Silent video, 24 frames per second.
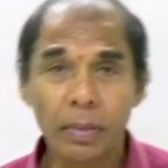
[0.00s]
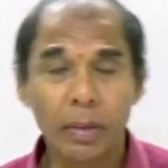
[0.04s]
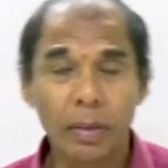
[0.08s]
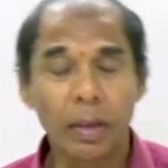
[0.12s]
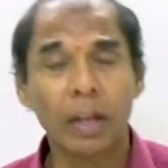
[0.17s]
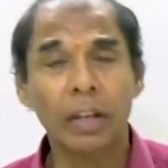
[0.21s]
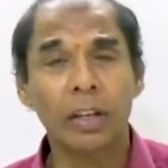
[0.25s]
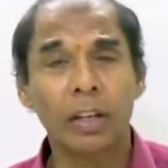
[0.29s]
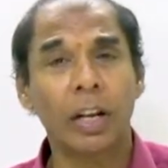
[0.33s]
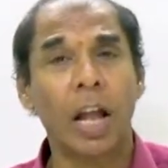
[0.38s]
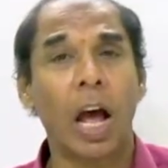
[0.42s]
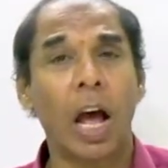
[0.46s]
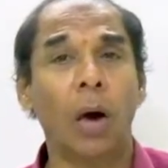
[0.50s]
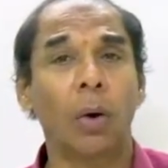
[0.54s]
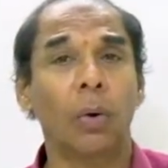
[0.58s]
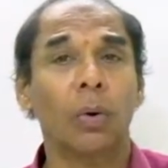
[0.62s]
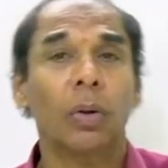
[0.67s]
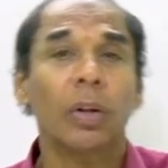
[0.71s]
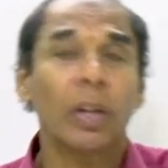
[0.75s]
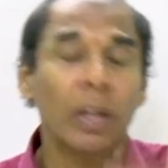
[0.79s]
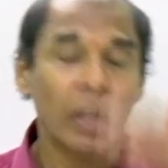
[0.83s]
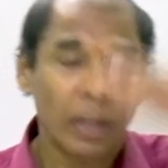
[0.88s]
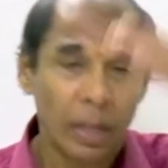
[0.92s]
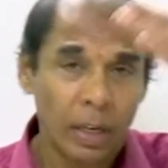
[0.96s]
Now
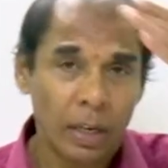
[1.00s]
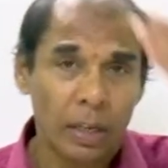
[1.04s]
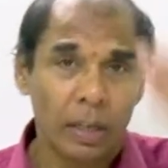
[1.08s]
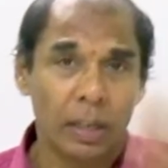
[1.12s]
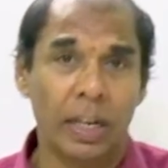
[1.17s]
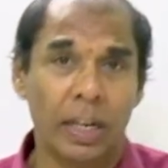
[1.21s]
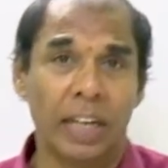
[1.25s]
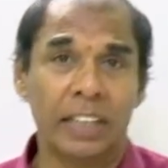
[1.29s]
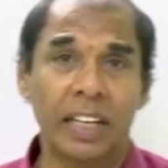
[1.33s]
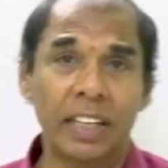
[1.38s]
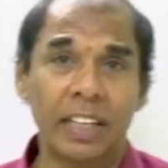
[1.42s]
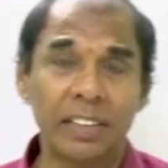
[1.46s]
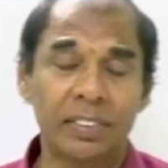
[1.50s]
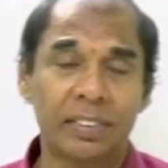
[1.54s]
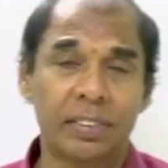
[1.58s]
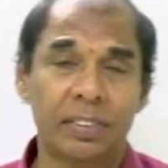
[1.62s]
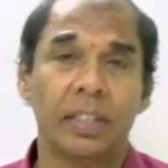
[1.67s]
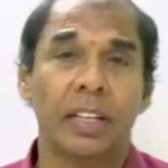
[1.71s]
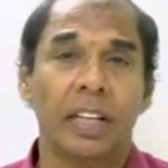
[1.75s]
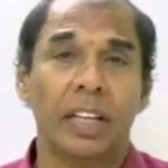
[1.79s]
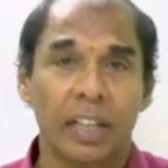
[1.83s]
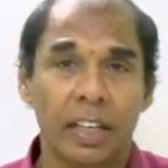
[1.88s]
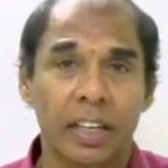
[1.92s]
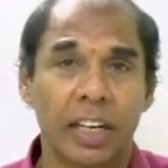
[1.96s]
let us
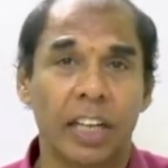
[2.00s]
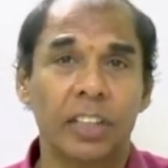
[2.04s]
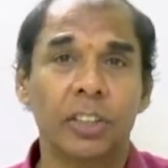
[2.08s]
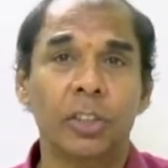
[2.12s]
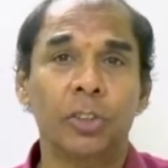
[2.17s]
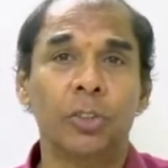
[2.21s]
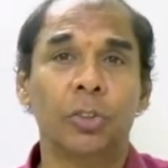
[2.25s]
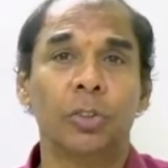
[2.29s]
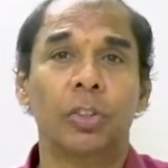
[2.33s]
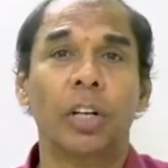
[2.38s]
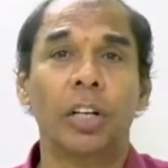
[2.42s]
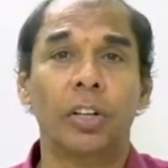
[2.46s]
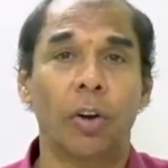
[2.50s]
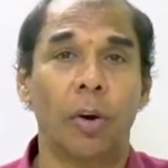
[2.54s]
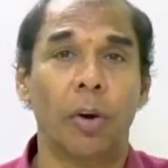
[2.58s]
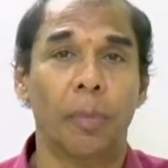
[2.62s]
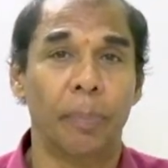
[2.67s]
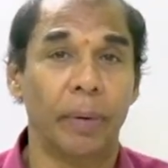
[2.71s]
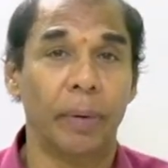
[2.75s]
continue the topic.